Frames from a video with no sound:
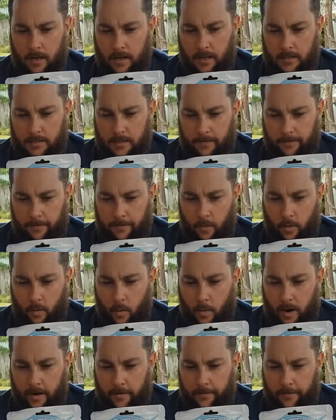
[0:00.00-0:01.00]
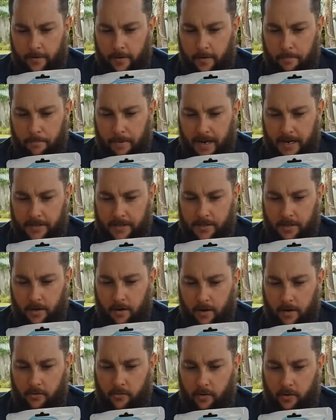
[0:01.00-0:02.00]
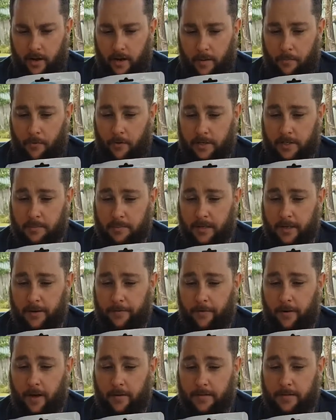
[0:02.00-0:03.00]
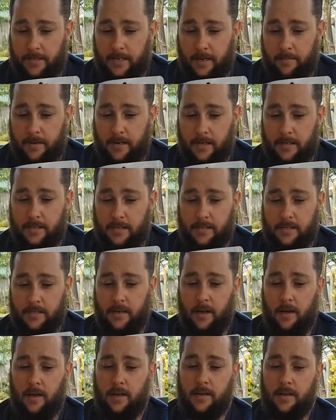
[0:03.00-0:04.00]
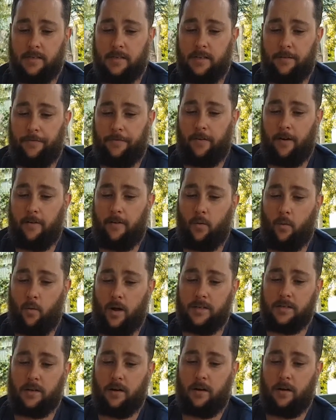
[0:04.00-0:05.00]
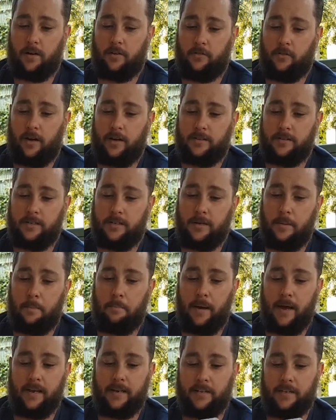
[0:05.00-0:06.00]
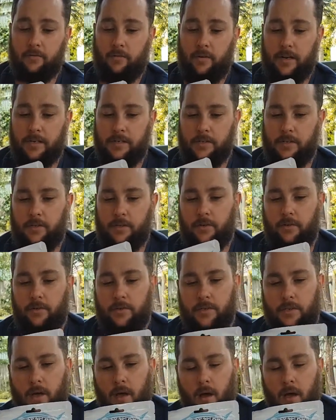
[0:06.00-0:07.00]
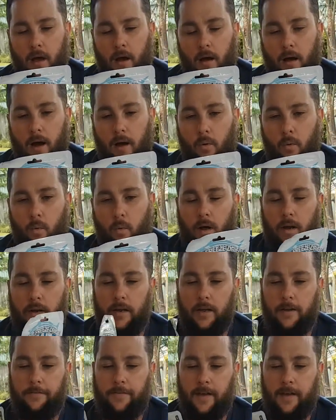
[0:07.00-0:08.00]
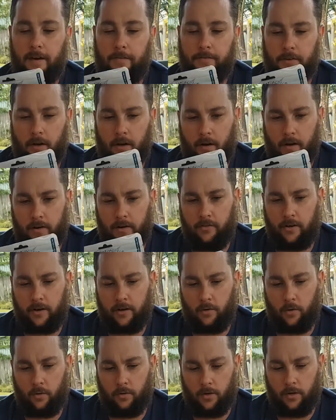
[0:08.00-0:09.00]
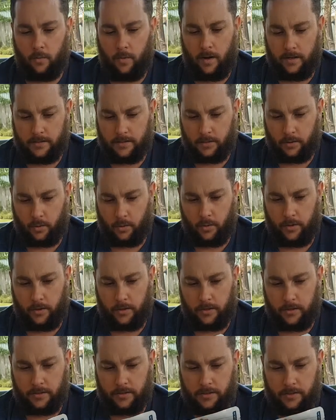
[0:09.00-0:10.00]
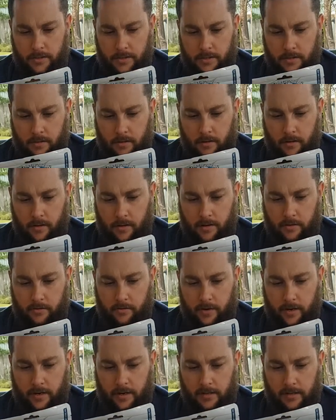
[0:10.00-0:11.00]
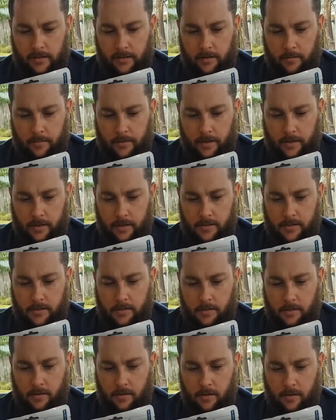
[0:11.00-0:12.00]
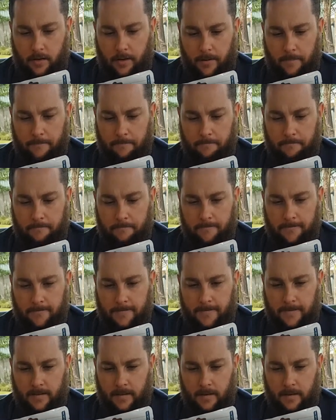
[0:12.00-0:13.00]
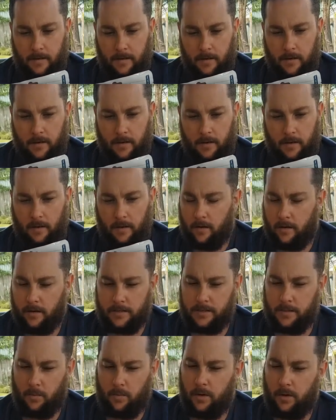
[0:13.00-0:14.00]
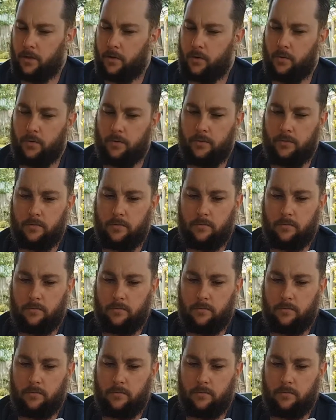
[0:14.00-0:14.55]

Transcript: Step 4, wait for the bait to hydrate approximately 5 to 10 minutes. Step 5, once hydrated, bait is ready to use. I wonder if you have to hydrate it all at once, or you can just hydrate a little bit at a time. I don't see why you couldn't.